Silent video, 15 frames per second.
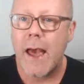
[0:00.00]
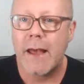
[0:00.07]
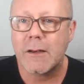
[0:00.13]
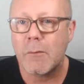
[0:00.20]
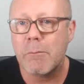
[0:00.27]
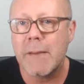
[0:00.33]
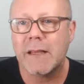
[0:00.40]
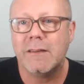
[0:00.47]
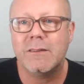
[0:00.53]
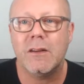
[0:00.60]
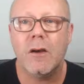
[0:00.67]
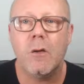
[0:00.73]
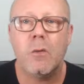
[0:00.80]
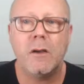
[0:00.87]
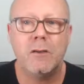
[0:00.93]
and a
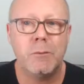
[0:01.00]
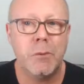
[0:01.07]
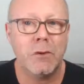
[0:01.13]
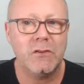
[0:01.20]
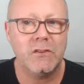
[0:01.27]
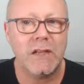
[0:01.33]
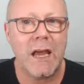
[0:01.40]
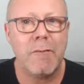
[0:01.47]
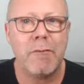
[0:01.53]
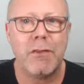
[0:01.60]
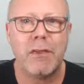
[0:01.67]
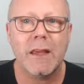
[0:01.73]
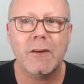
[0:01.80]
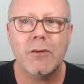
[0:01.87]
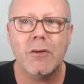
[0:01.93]
mixer which puts
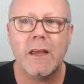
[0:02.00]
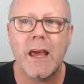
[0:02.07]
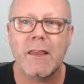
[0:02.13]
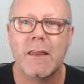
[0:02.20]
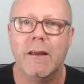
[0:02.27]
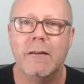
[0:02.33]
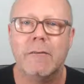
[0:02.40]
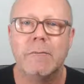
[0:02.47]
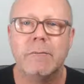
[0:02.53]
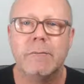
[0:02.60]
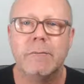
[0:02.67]
everything together.